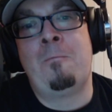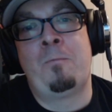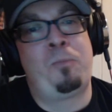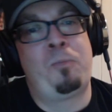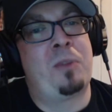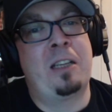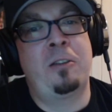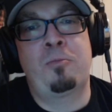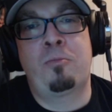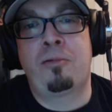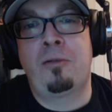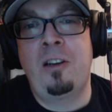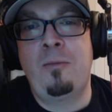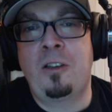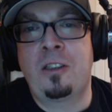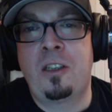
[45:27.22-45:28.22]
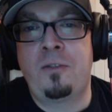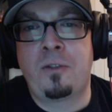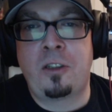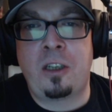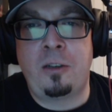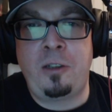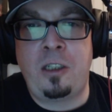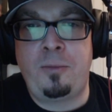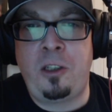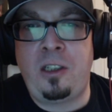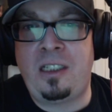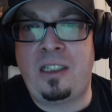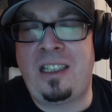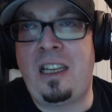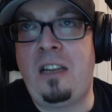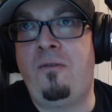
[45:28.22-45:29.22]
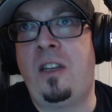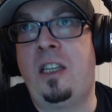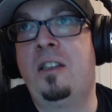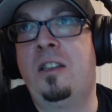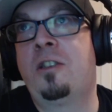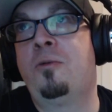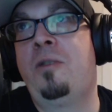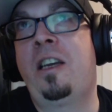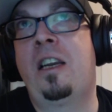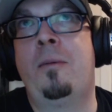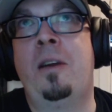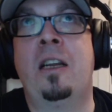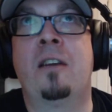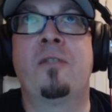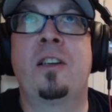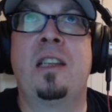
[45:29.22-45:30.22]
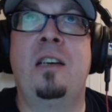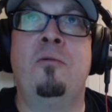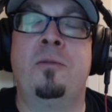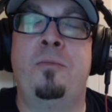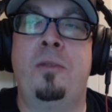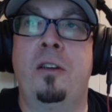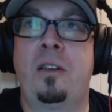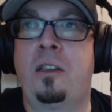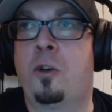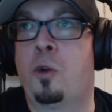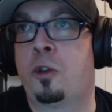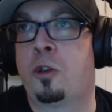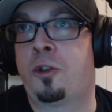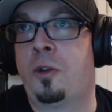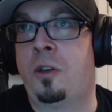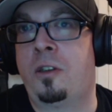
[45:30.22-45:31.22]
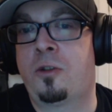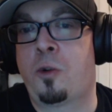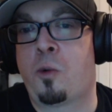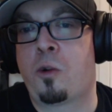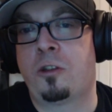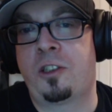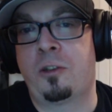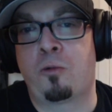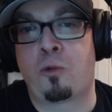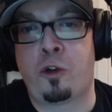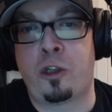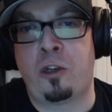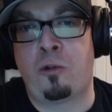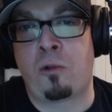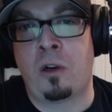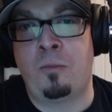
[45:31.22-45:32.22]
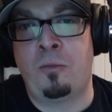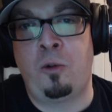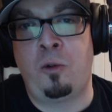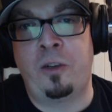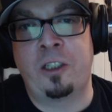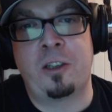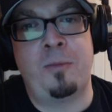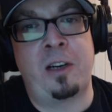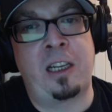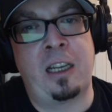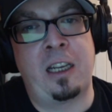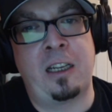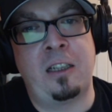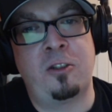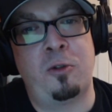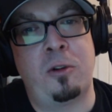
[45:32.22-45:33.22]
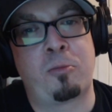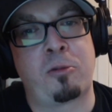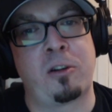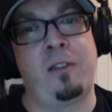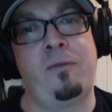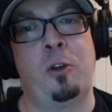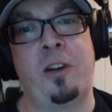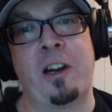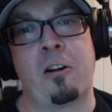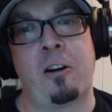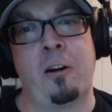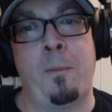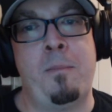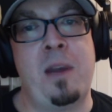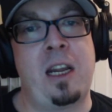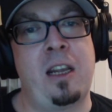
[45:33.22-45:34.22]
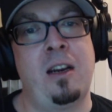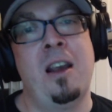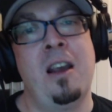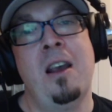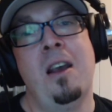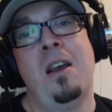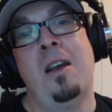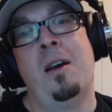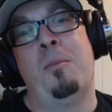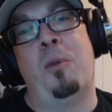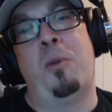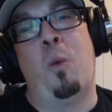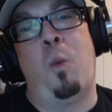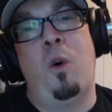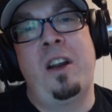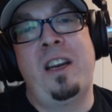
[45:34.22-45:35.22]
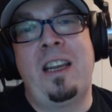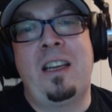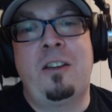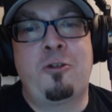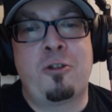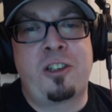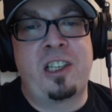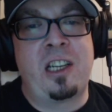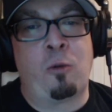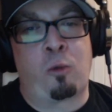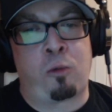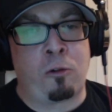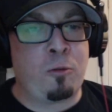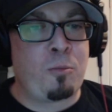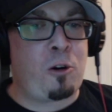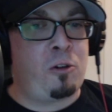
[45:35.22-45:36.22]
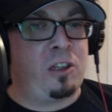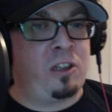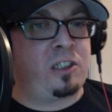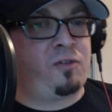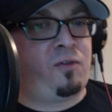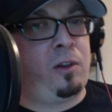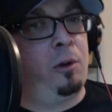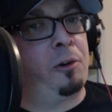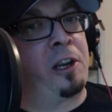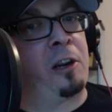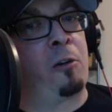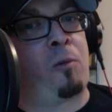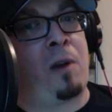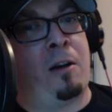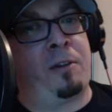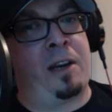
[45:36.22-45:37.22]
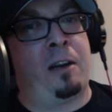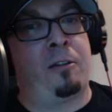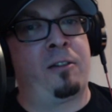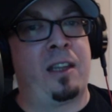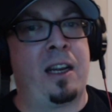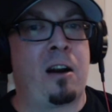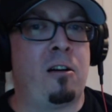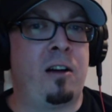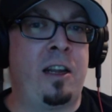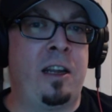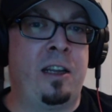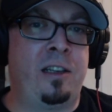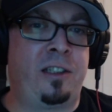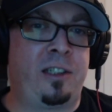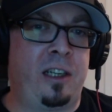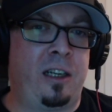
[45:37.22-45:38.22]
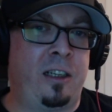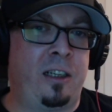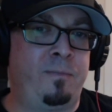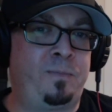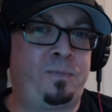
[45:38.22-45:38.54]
that's pretty much it for WWE TV this week. I mean, everything was building towards the Royal Rumble, which I'm going to get into a preview here in a minute. But one interesting rumor that's floating around out there is, that